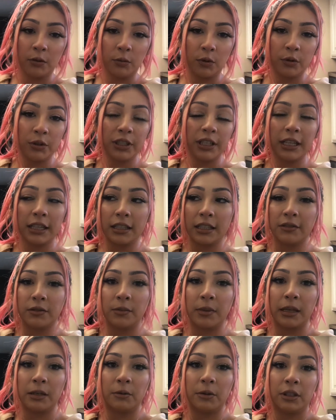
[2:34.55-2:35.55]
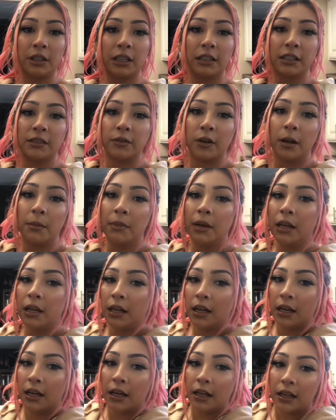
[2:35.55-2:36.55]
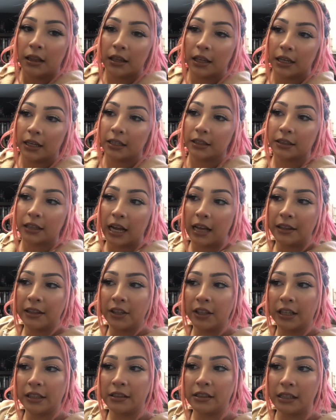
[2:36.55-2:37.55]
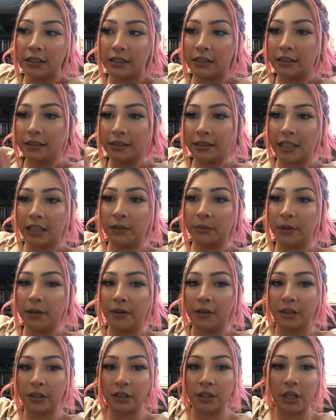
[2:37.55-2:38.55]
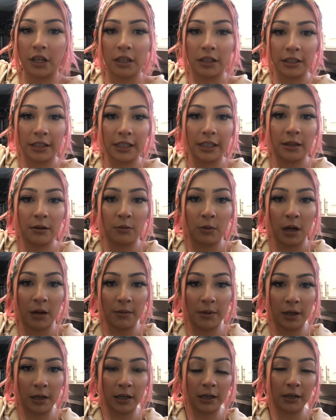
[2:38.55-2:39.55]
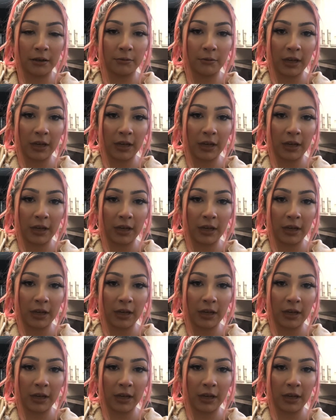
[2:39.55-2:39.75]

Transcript: Well, you can get this from anywhere. You can get this from like I think you get this at Stater Brothers, Target, Walmart.